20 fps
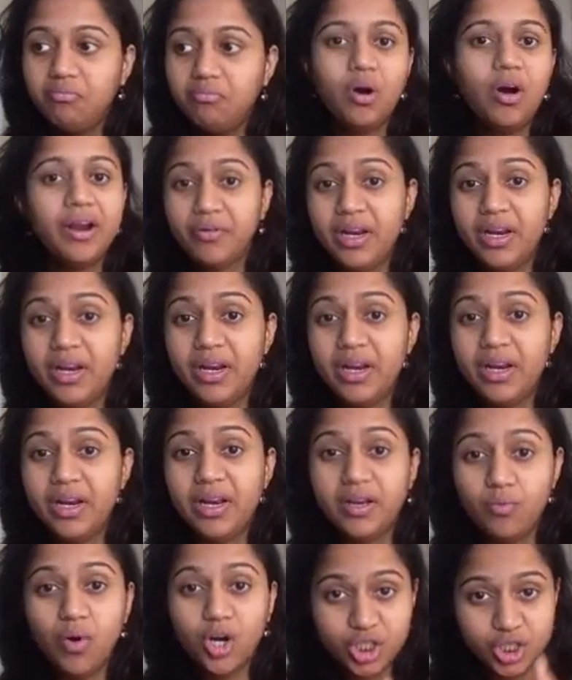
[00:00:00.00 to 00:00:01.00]

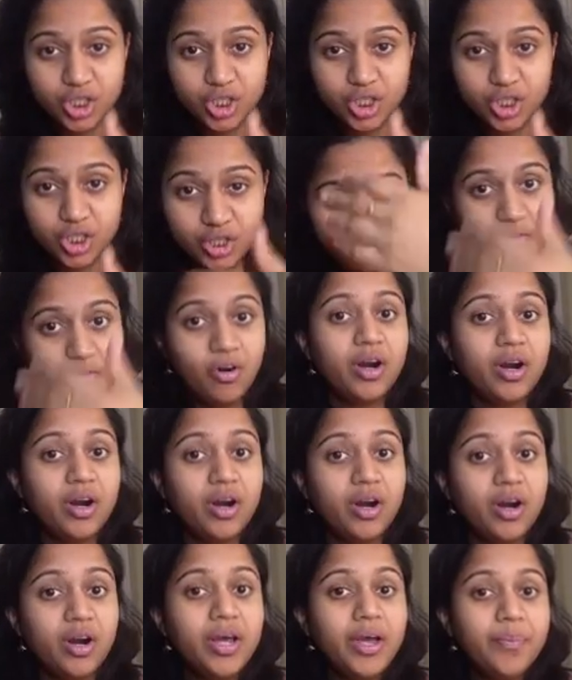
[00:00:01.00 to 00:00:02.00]
acrylic wash
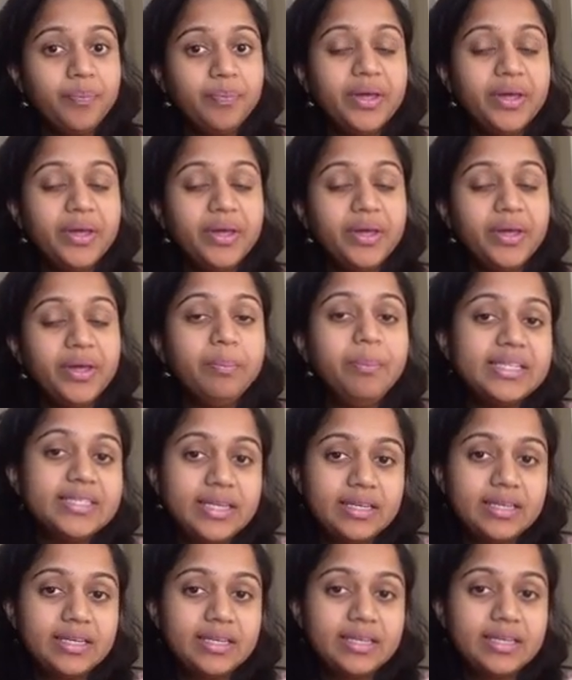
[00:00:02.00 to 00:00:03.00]
for the
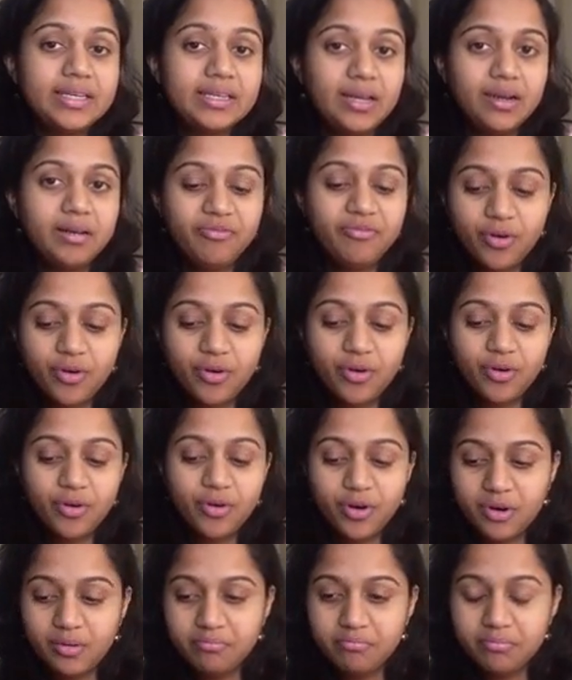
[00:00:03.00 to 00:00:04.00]
basic,
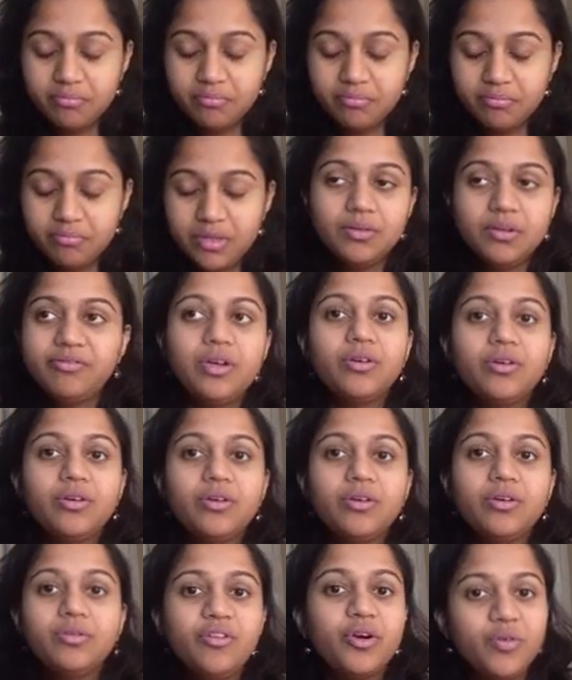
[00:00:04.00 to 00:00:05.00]
for if
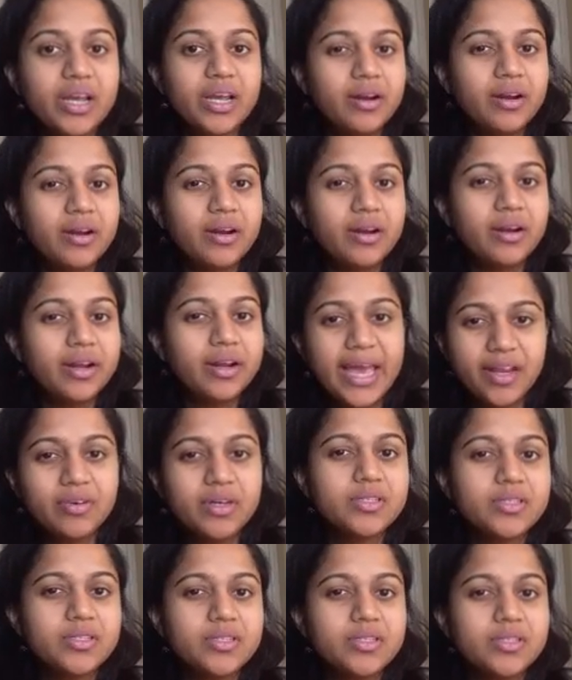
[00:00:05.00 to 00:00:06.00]
you're working on a
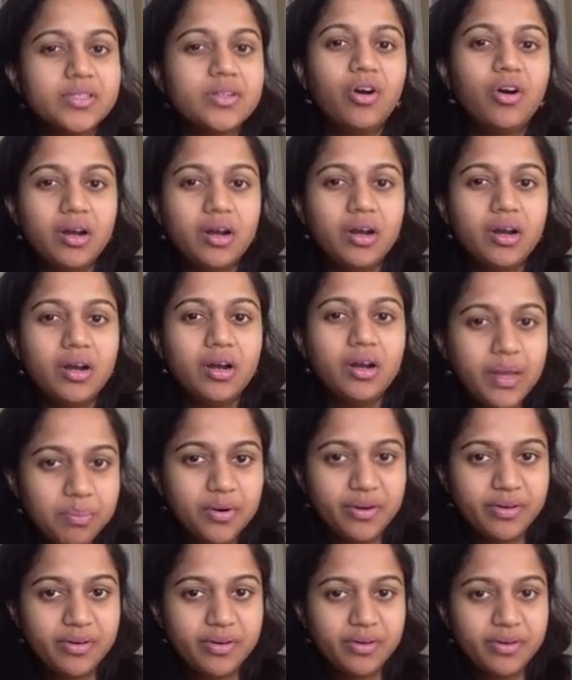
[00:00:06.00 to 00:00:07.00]
canvas or a
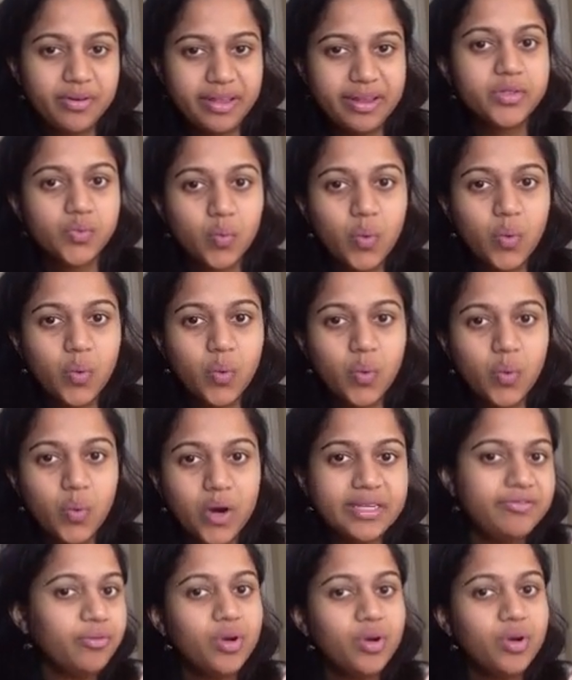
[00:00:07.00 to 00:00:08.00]
paper that is white,
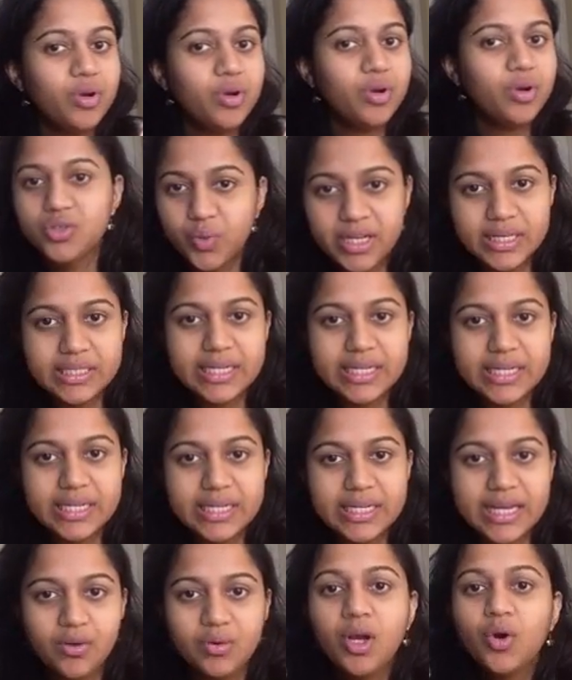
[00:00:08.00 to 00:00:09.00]
if you want to tone it
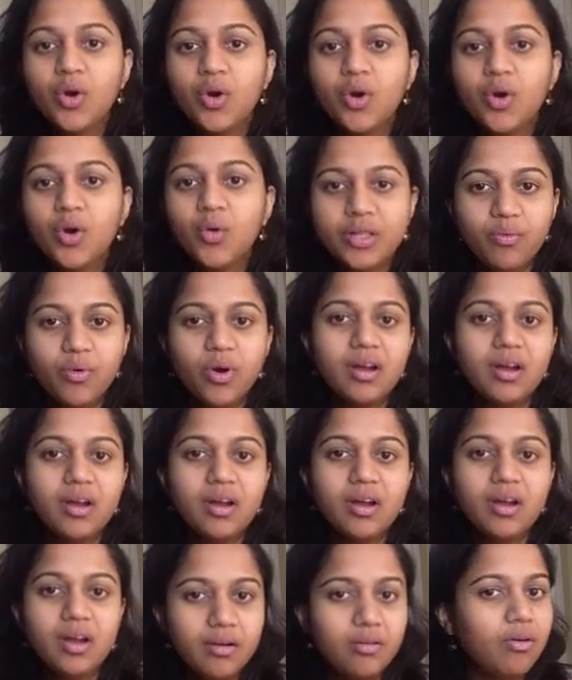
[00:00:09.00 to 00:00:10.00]
down with a
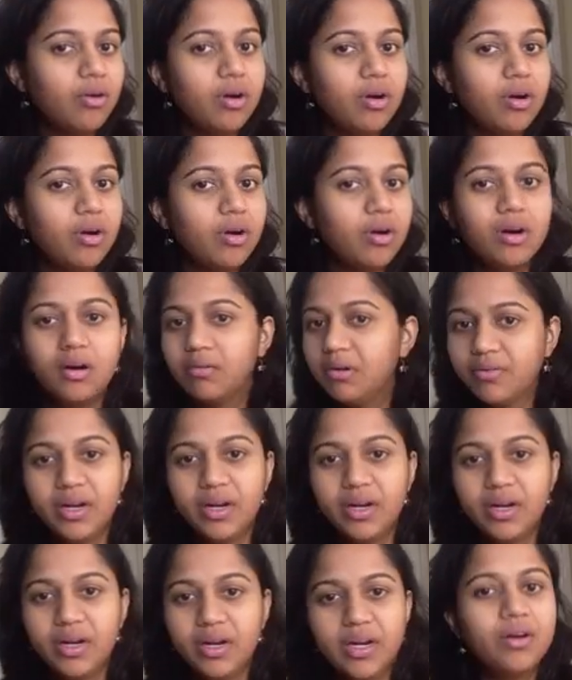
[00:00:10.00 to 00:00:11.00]
watercolor or
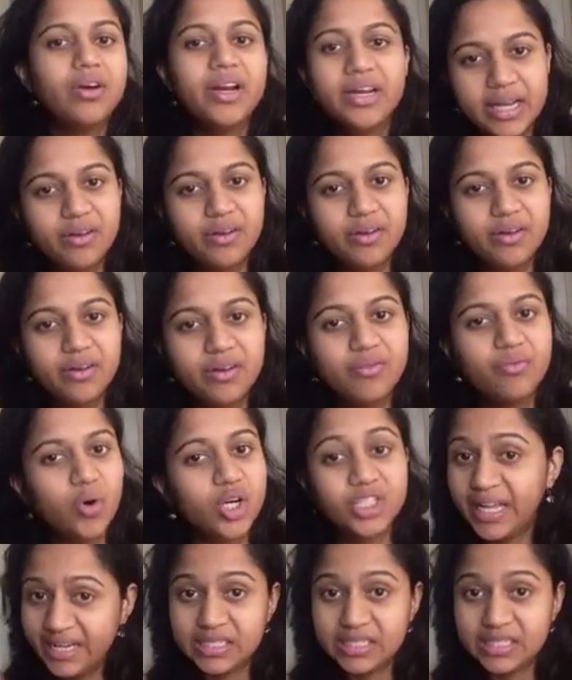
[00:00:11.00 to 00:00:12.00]
acrylic or any kind of
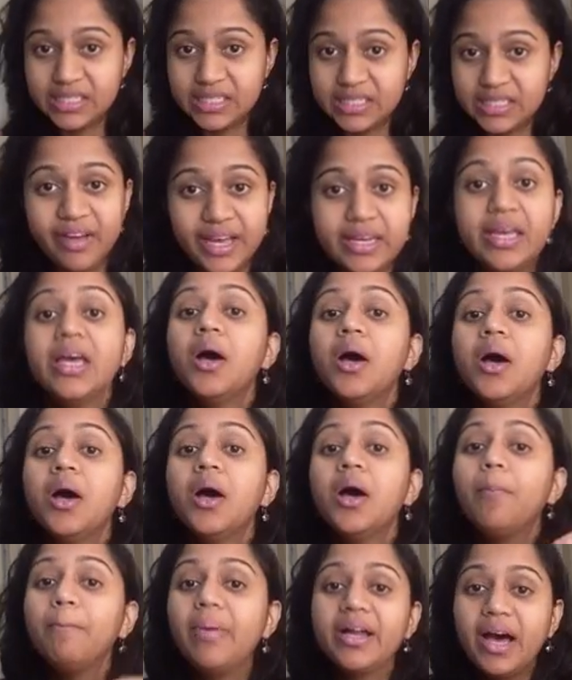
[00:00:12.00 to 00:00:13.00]
wash, that is fine.
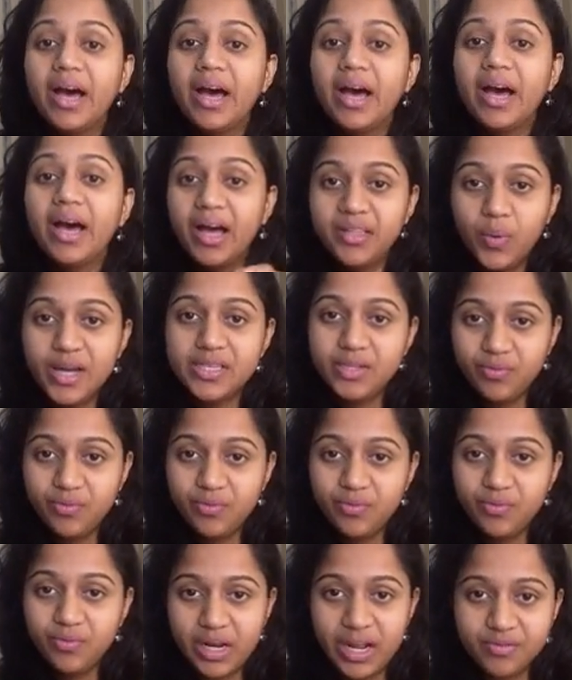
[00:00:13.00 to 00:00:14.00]
But otherwise you
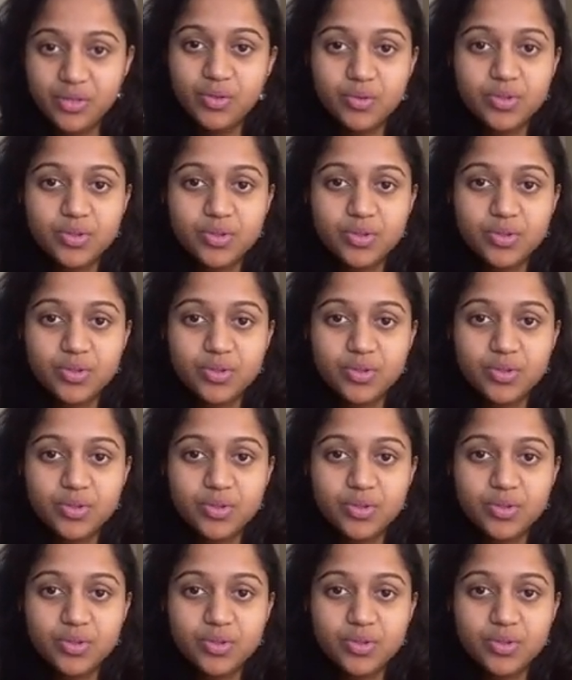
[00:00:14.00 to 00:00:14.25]
will have to